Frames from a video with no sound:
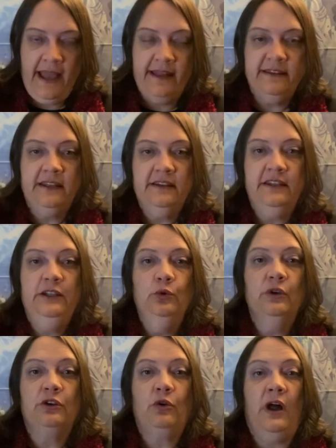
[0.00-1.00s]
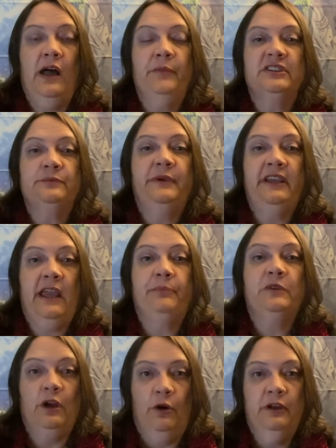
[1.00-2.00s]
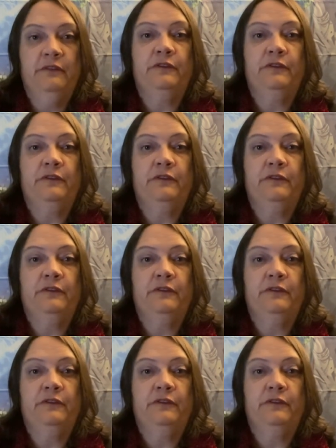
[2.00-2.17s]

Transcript: and then the hue and cry must be kept going